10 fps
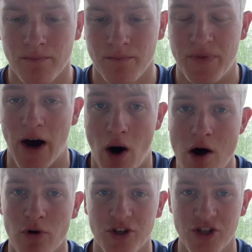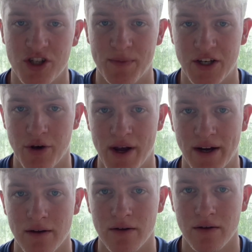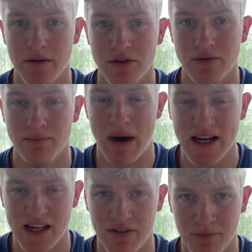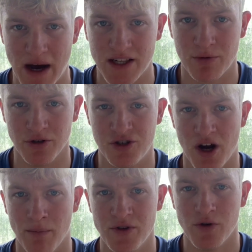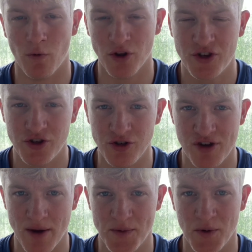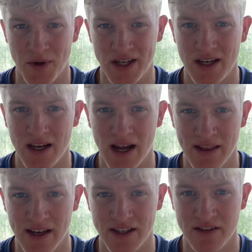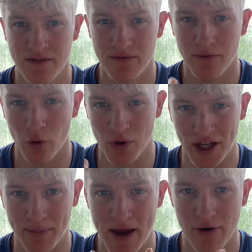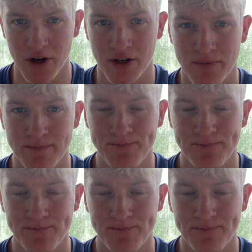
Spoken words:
Now I want you to be doing max effort, max approach jumps 1 to 2 times per week in this 4-week period.